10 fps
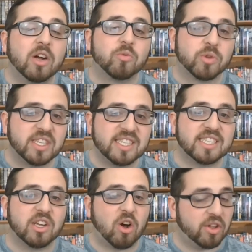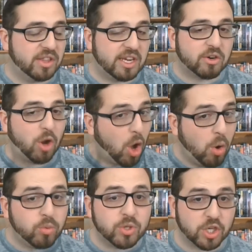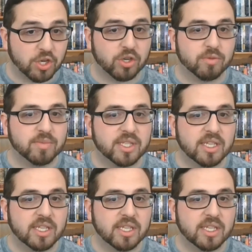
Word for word: released it on their own terms.